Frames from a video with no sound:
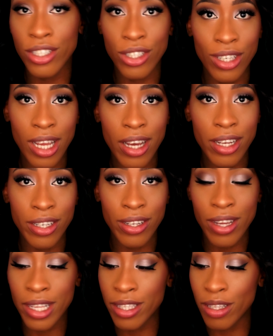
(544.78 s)
should not
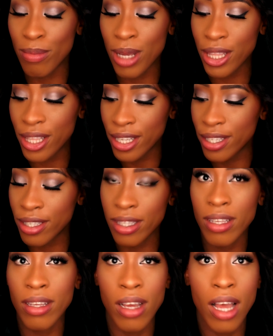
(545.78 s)
underestimate
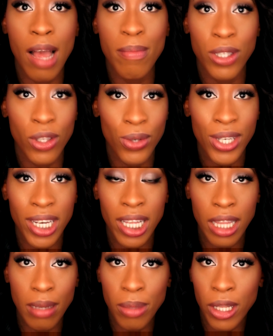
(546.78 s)
these Amazonian
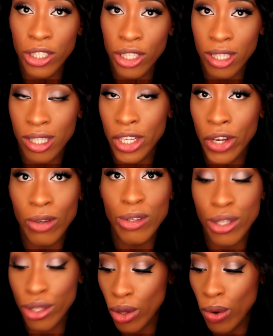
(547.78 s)
clay blushes. They're
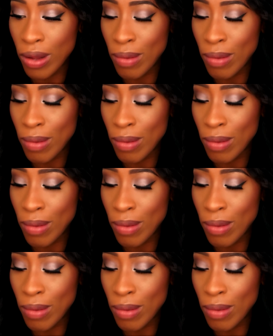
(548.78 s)
so